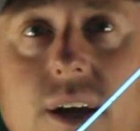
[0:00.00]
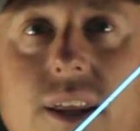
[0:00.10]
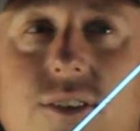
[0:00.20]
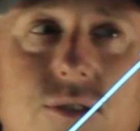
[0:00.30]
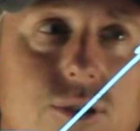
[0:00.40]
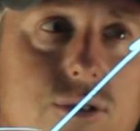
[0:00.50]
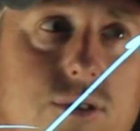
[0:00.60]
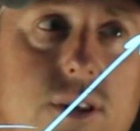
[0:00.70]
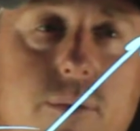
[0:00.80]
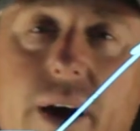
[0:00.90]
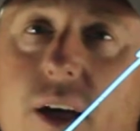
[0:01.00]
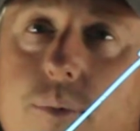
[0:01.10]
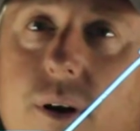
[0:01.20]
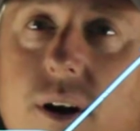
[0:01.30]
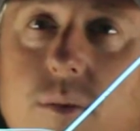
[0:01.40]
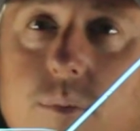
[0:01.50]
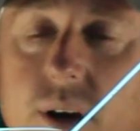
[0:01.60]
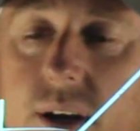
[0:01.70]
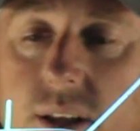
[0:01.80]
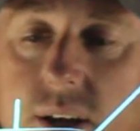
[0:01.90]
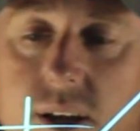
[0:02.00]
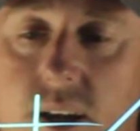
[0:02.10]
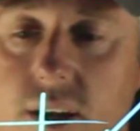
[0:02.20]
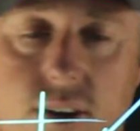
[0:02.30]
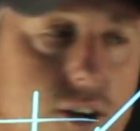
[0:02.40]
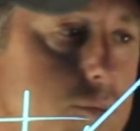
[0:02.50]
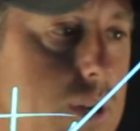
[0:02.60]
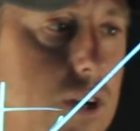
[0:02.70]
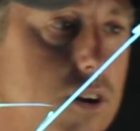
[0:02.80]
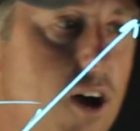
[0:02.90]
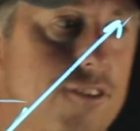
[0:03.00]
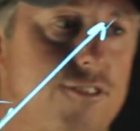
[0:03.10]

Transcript: And it's usually the math part, but it could be you're not